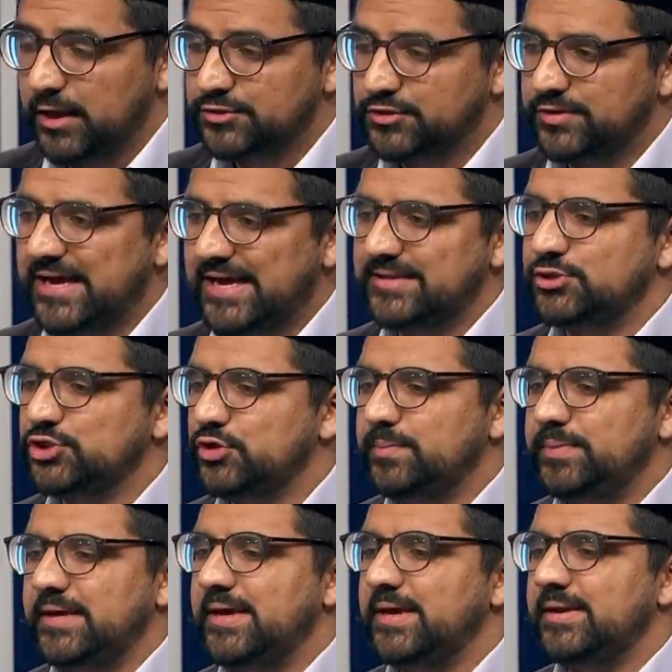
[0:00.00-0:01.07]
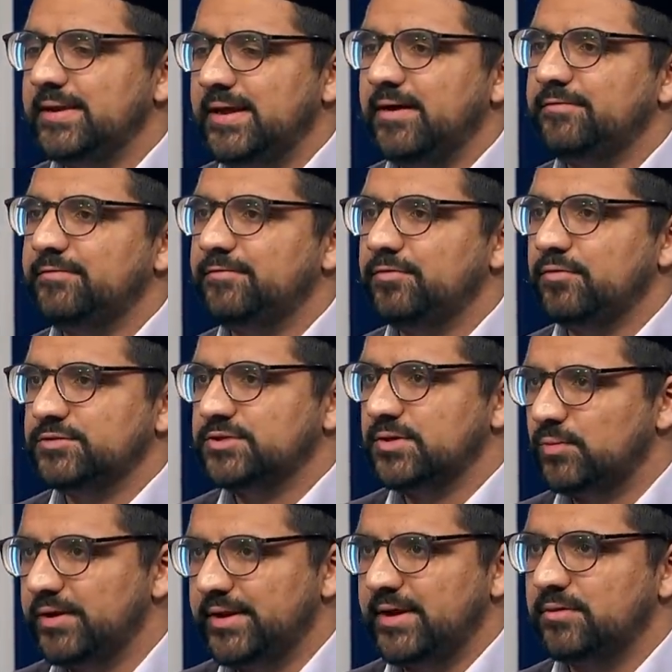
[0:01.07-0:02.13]
So that should be enough for
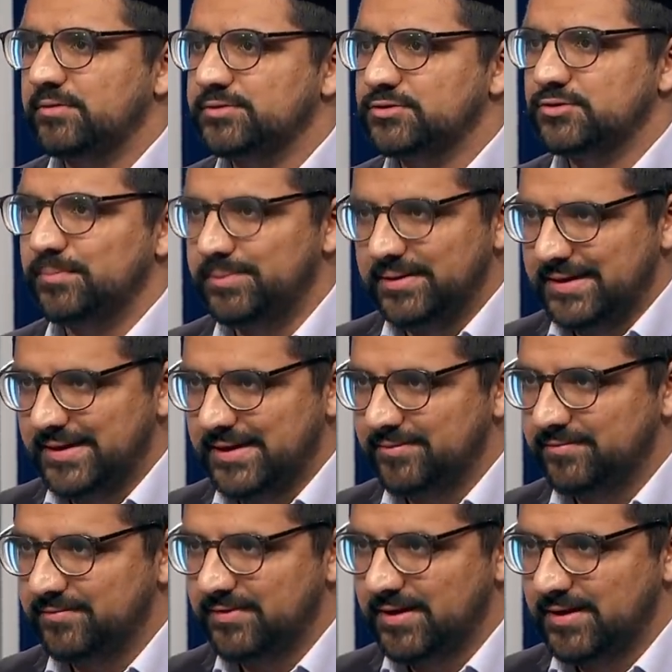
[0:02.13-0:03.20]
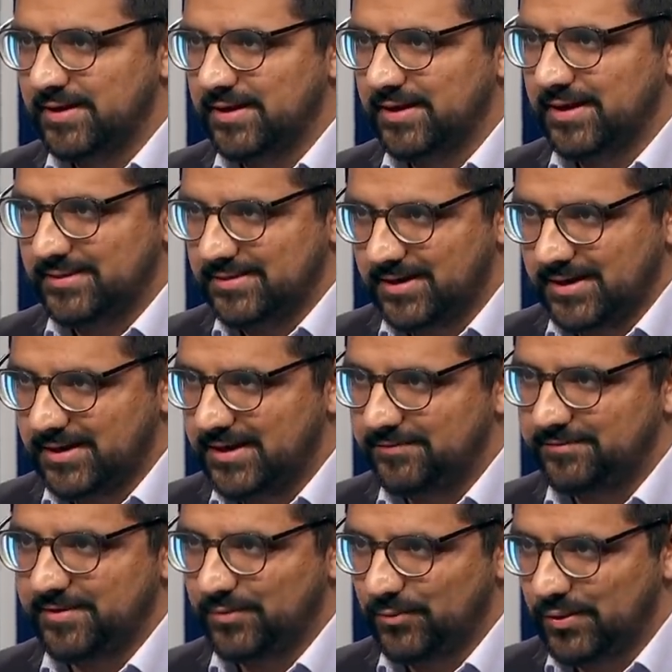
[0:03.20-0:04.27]
someone else to believe in the
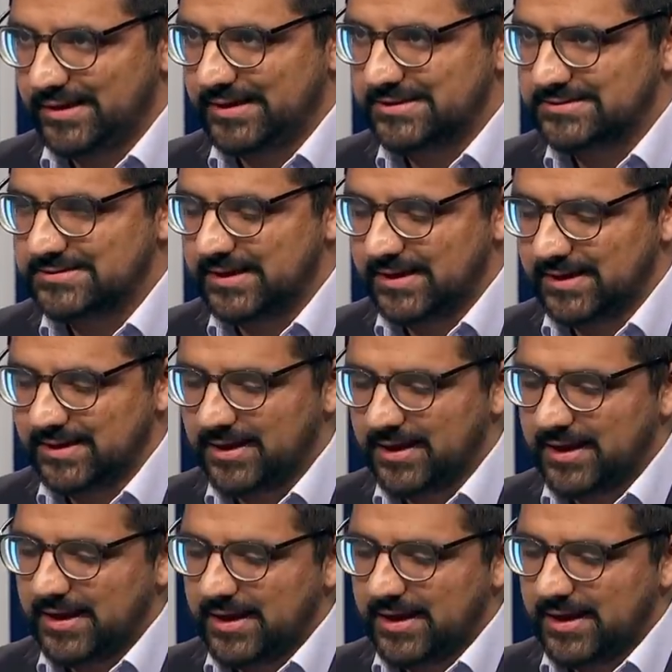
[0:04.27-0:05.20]
Khalifa and what he's saying.